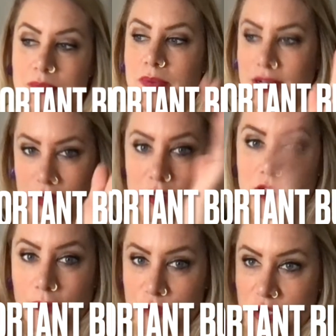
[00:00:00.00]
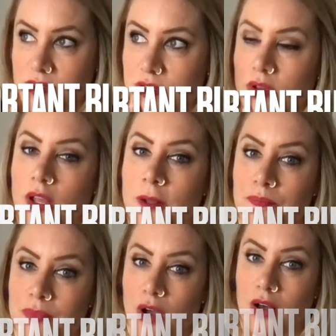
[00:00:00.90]
But just to
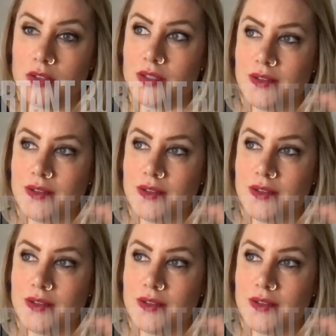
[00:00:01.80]
also,